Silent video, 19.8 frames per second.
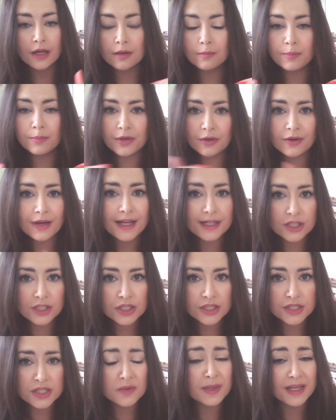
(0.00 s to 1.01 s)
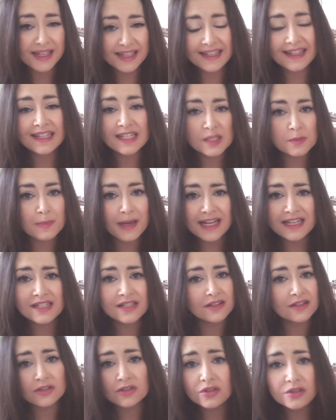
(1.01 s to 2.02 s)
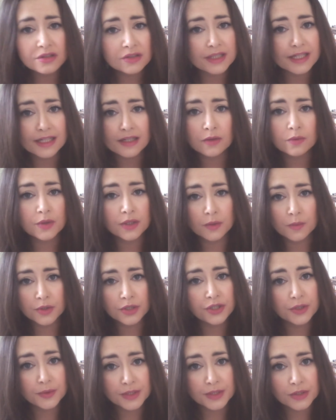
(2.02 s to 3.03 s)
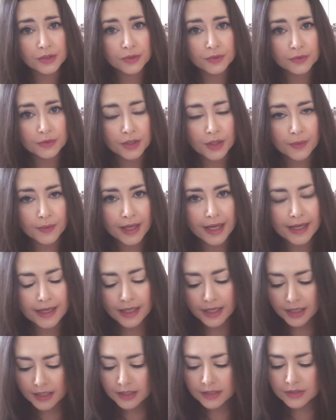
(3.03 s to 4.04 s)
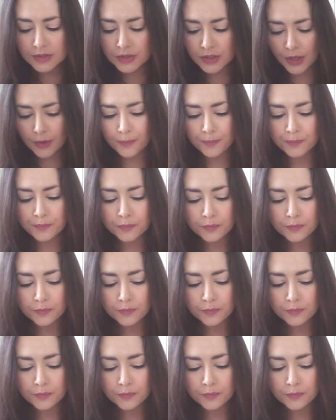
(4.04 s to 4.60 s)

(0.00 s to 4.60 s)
but not actually doing it, is better than not looking at what you want to do at all. Okay, so